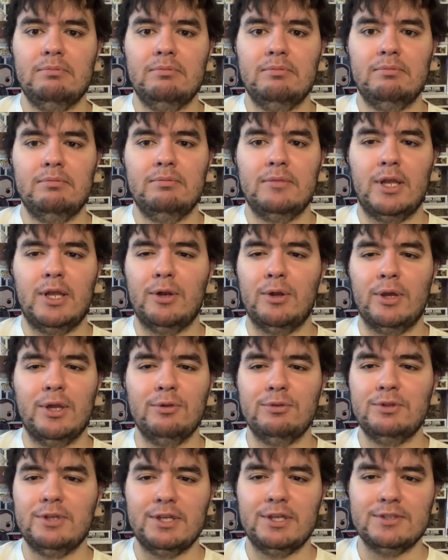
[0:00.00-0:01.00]
I
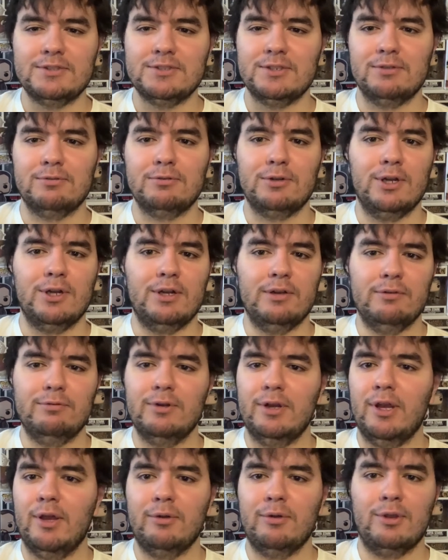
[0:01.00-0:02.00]
don't think he gets enough credit for
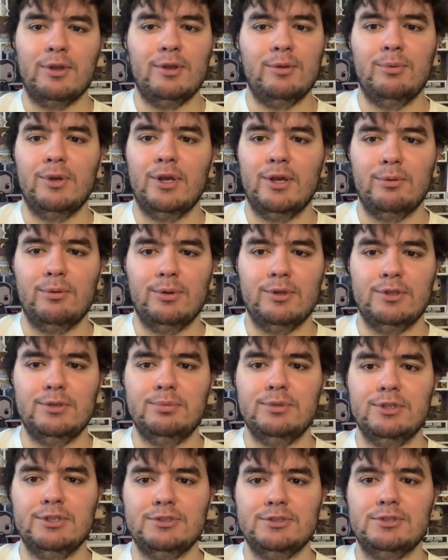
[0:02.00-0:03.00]
how well he
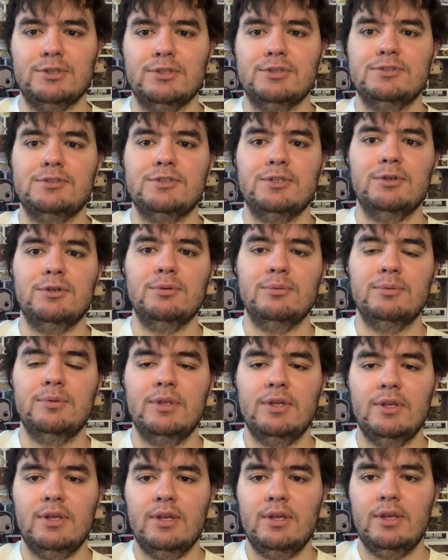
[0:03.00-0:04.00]
plays Jon Snow.
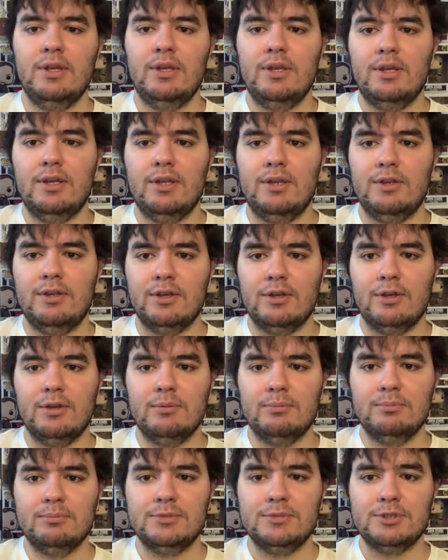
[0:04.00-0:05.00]
And
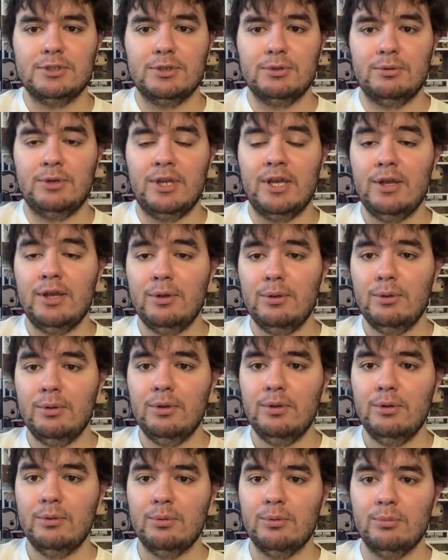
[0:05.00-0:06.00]
so now
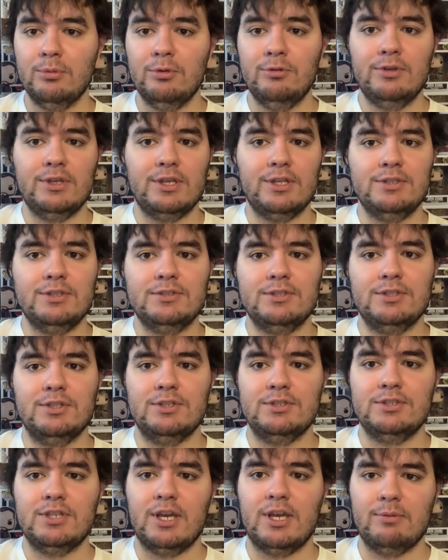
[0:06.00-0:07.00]
we're moving into the
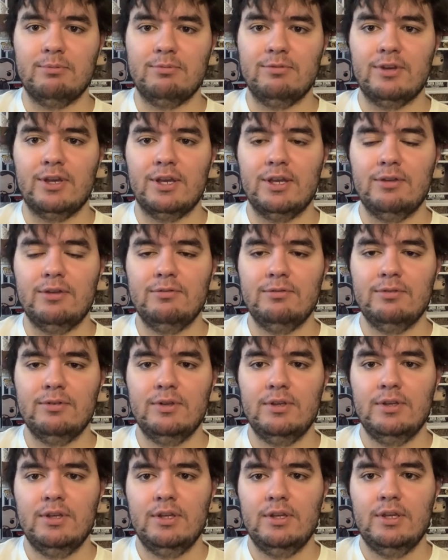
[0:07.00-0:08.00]
top 5.
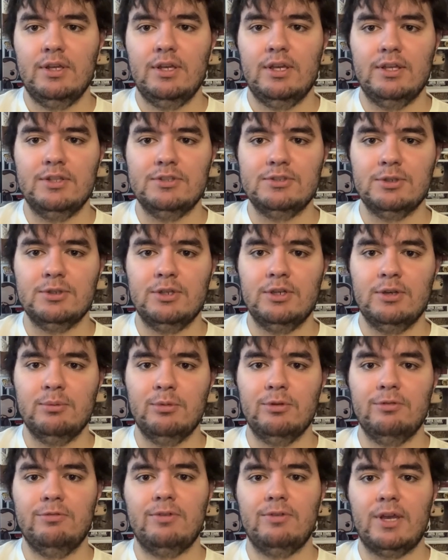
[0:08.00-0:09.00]
And so at
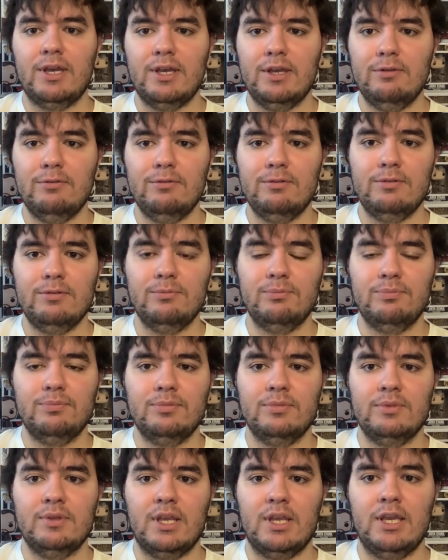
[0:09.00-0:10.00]
number 5,
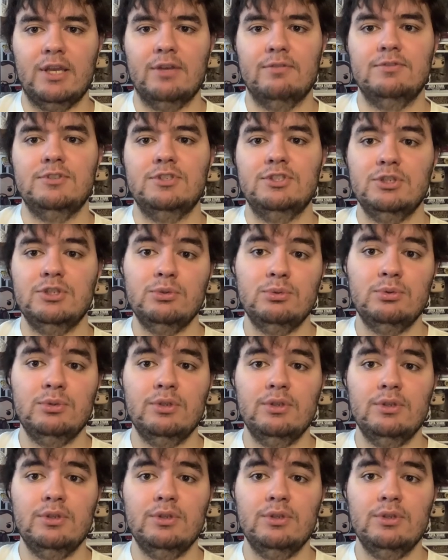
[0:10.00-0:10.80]
I have Dune.